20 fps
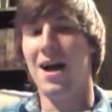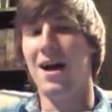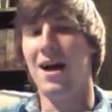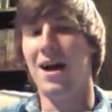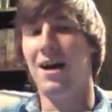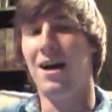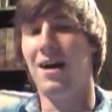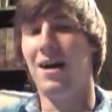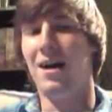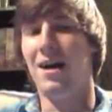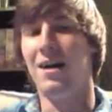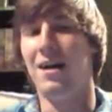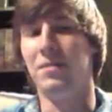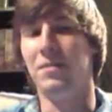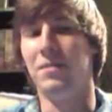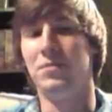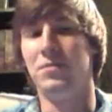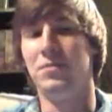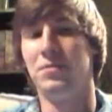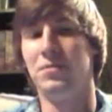I
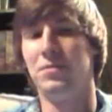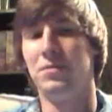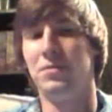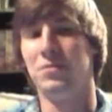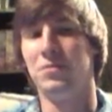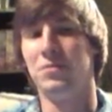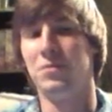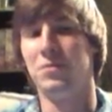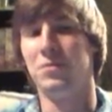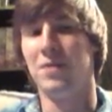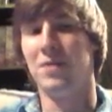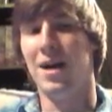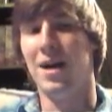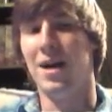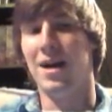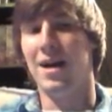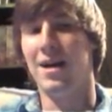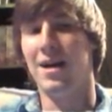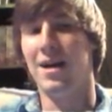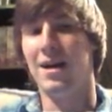
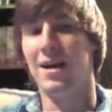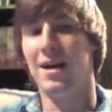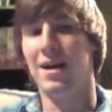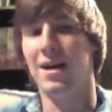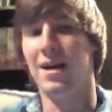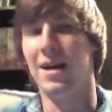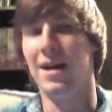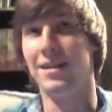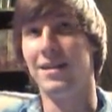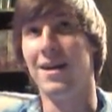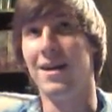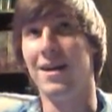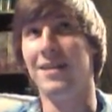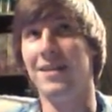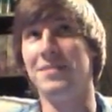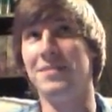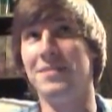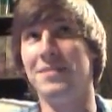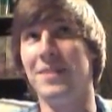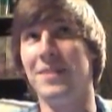had
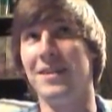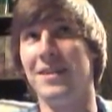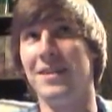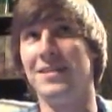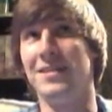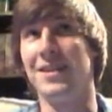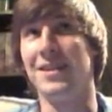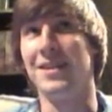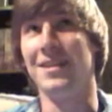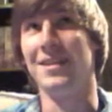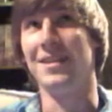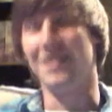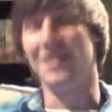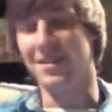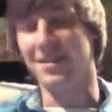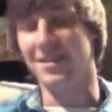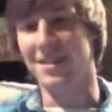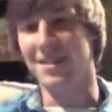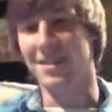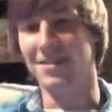gotten a speeding ticket. This is
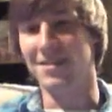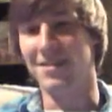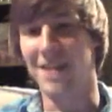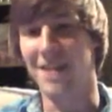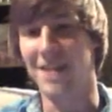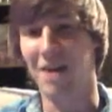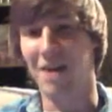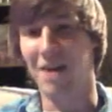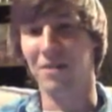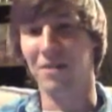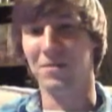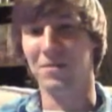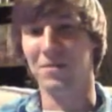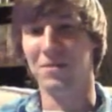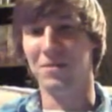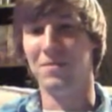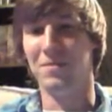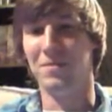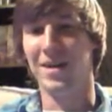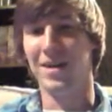going to sound
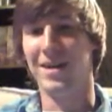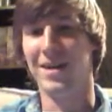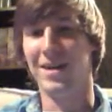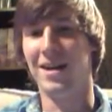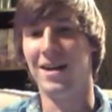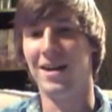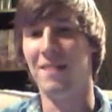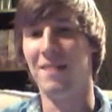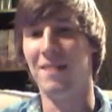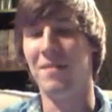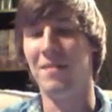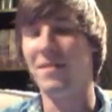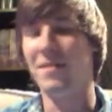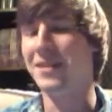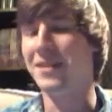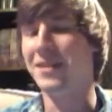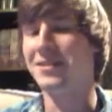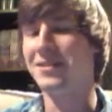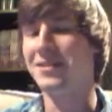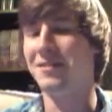terrible, but my
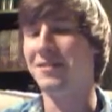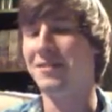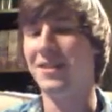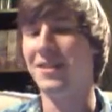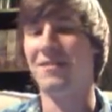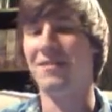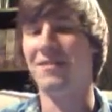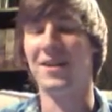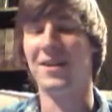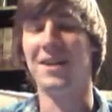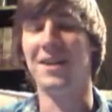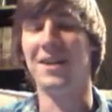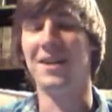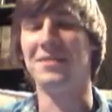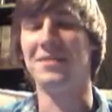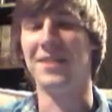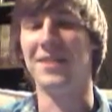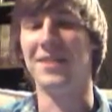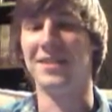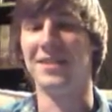parents told me that if I got a
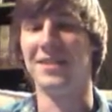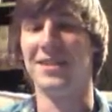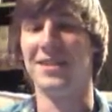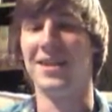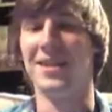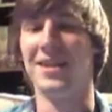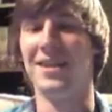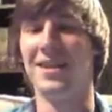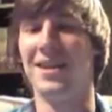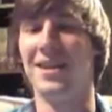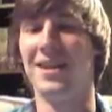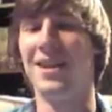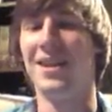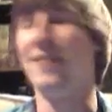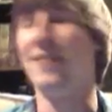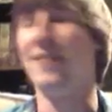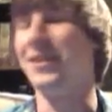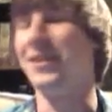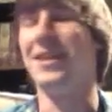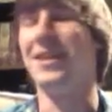speeding ticket,
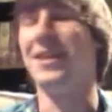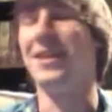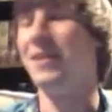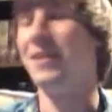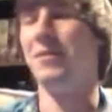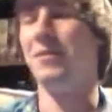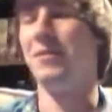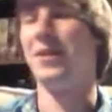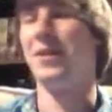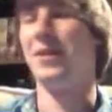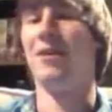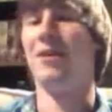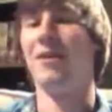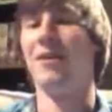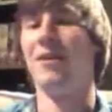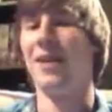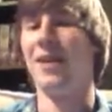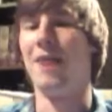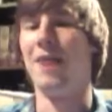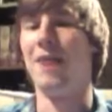they were going to take away my car,
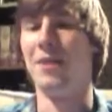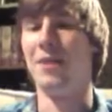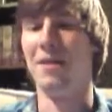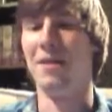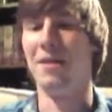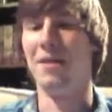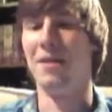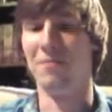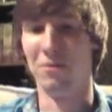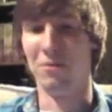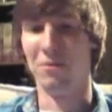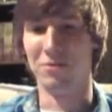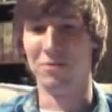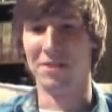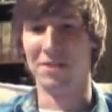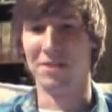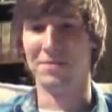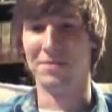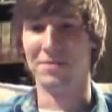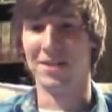and I would have no
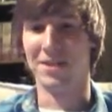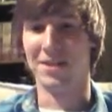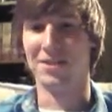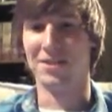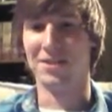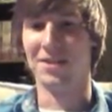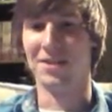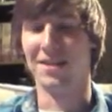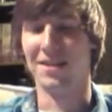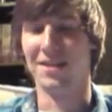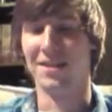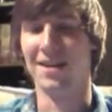transportation.